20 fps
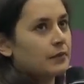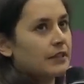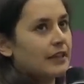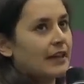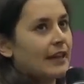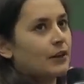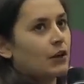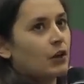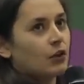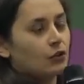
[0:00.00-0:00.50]

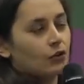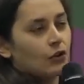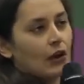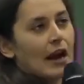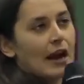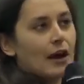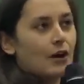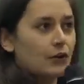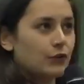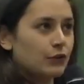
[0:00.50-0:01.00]
get
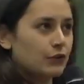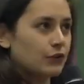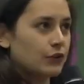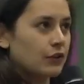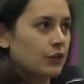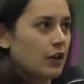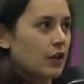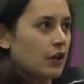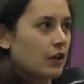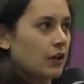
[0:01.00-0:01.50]

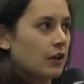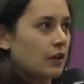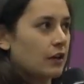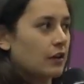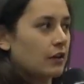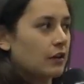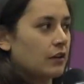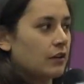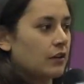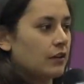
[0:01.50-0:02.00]
around
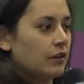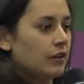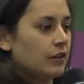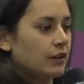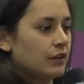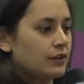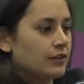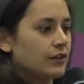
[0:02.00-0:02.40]
the